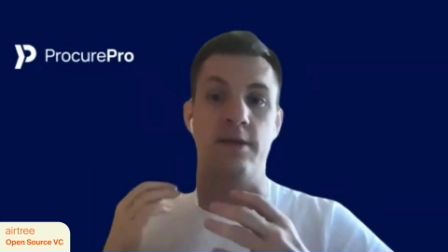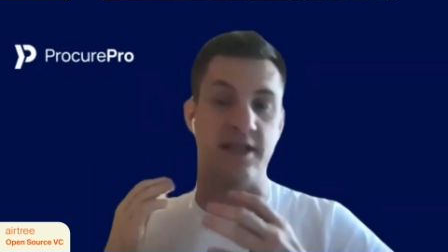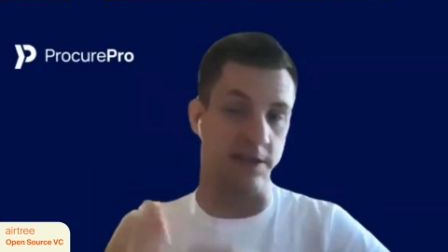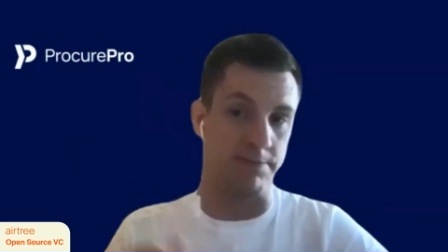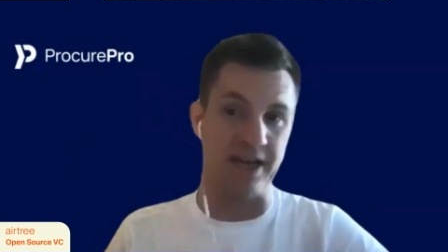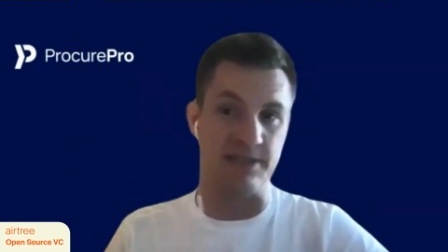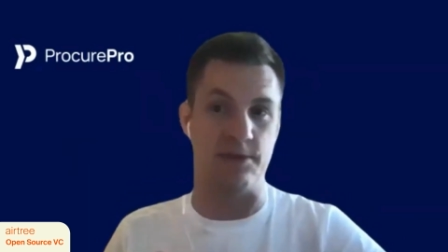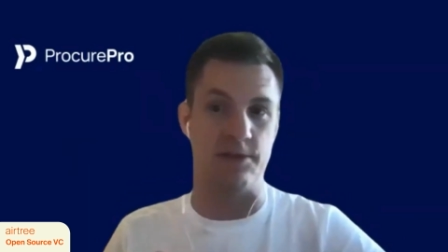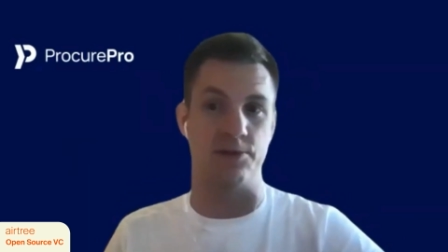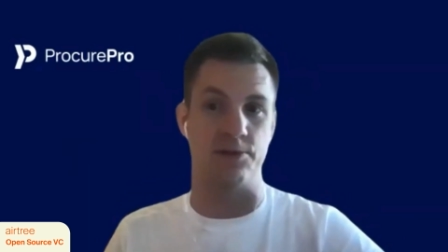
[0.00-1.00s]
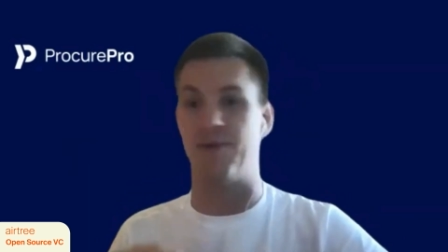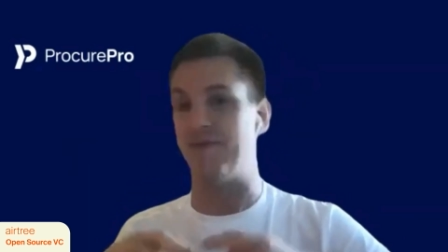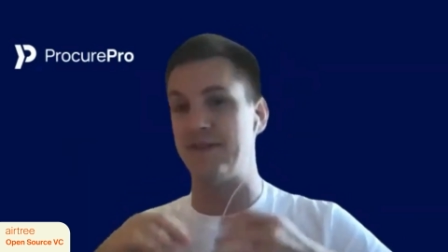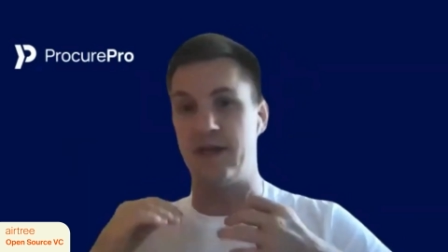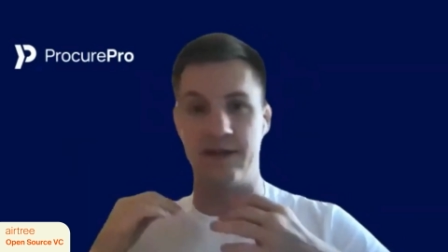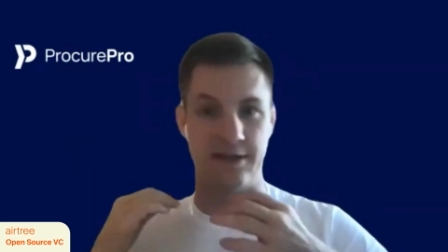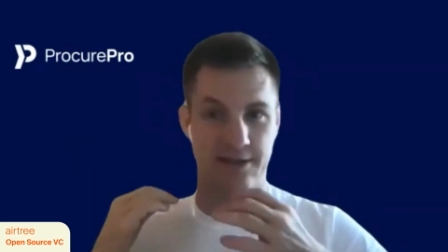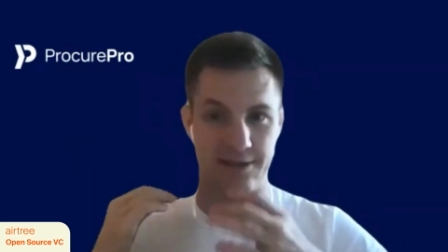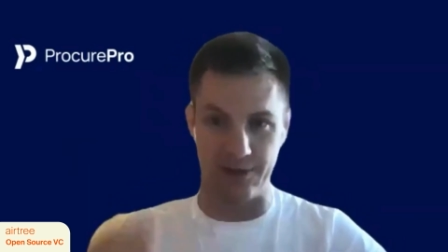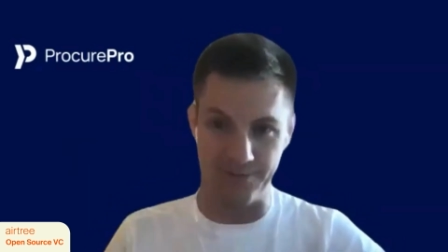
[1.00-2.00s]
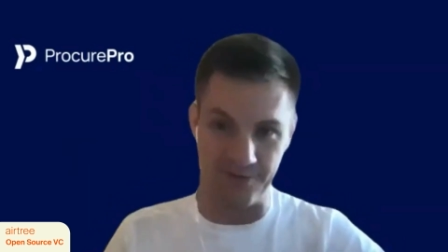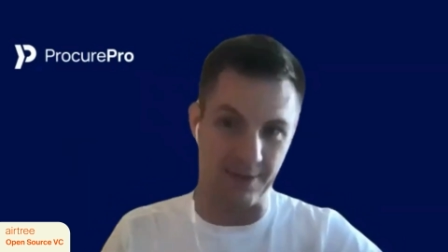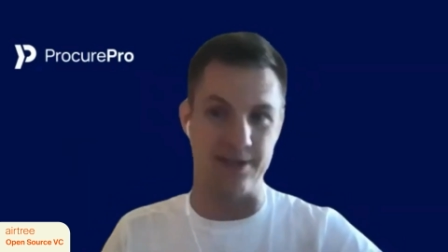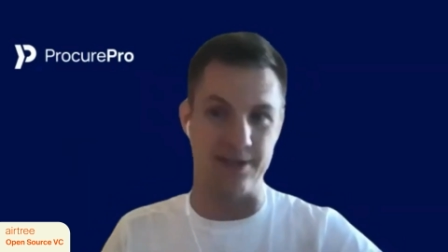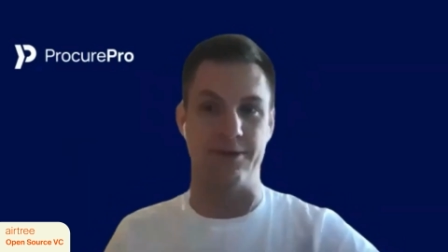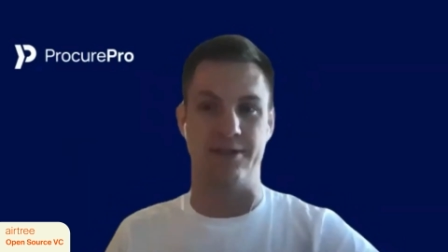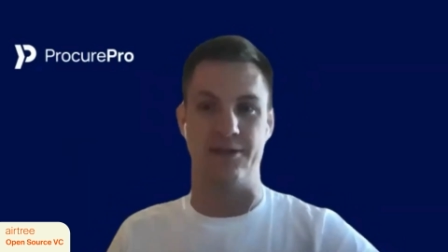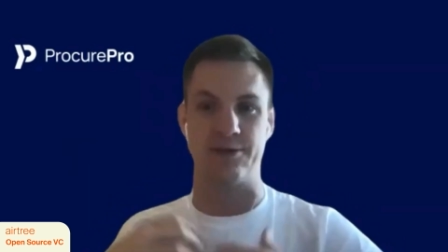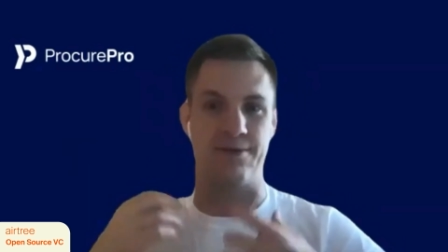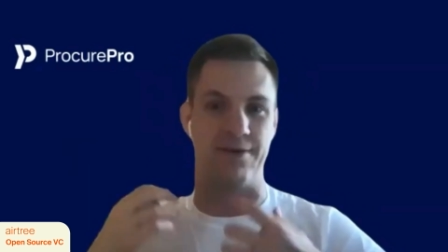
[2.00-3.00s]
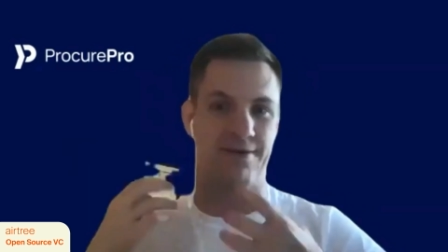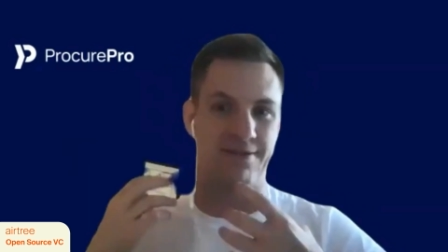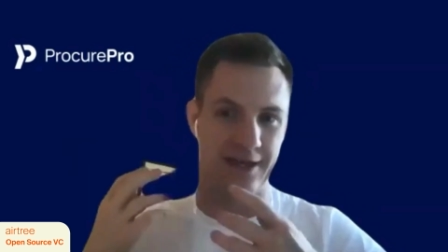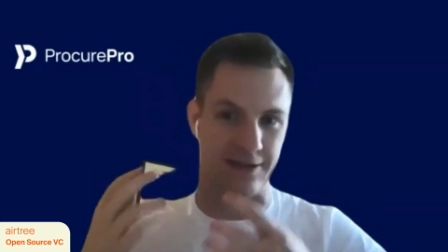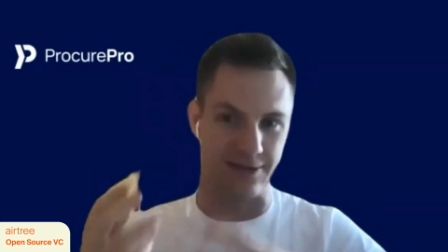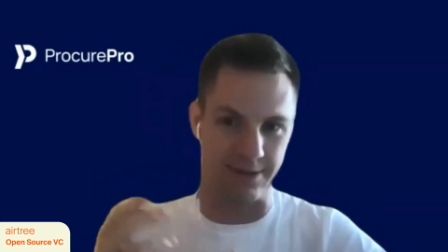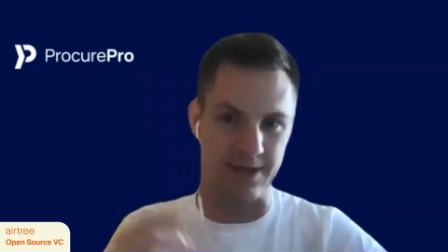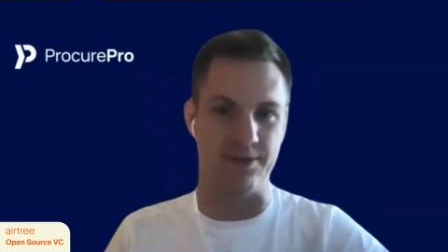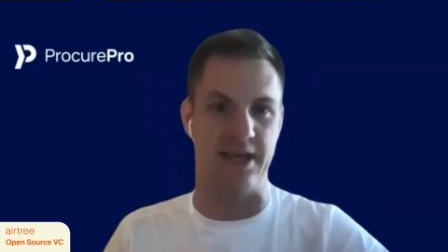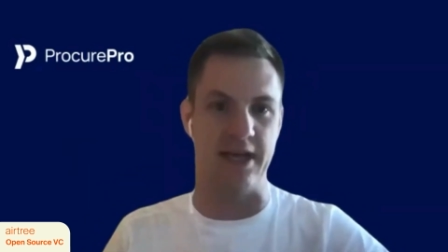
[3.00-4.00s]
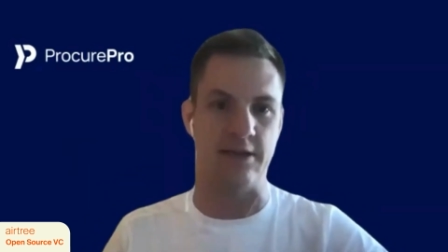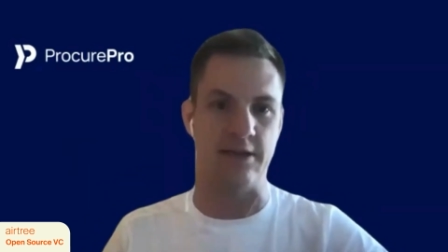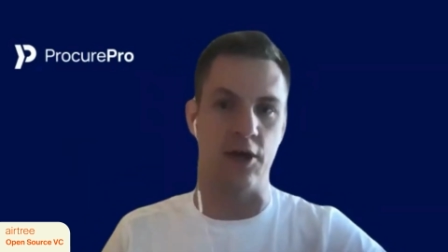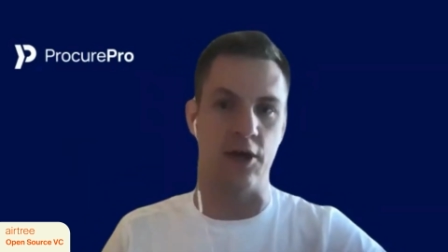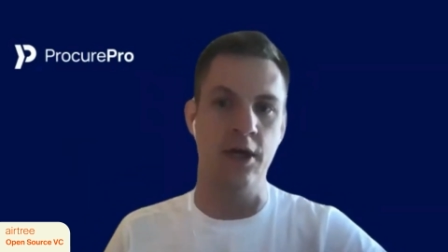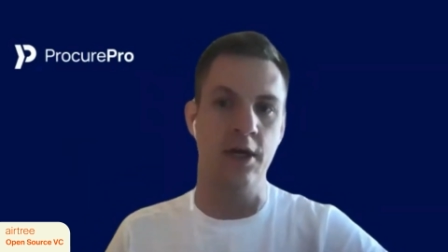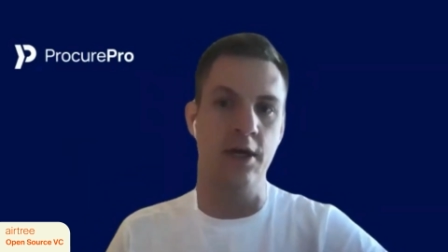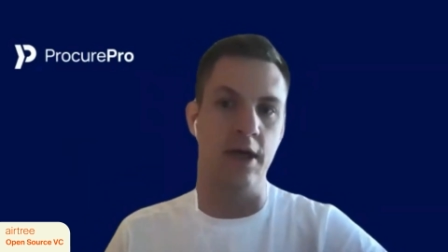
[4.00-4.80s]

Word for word: These are the best materials we've ever seen. These are the top 5% of materials we've ever seen, top 10%. So